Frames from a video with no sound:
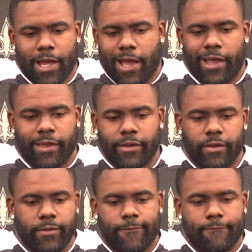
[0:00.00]
I,
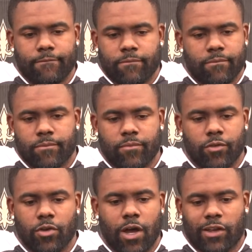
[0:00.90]

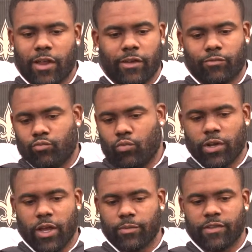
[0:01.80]
you know, I, I
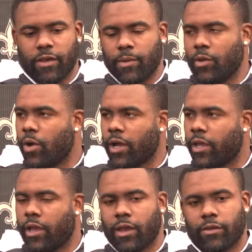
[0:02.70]
want to help the team any way I
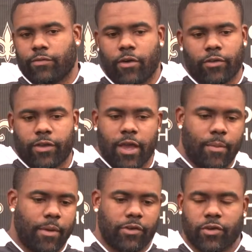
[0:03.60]
can. As far as cap,
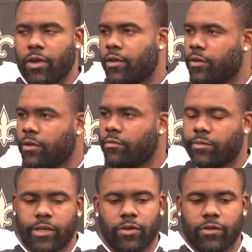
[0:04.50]
I'm not trying to
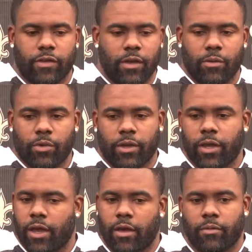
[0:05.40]
kill the team with a
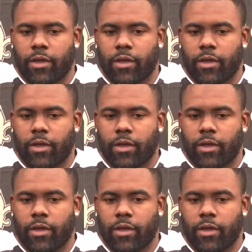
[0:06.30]
cap.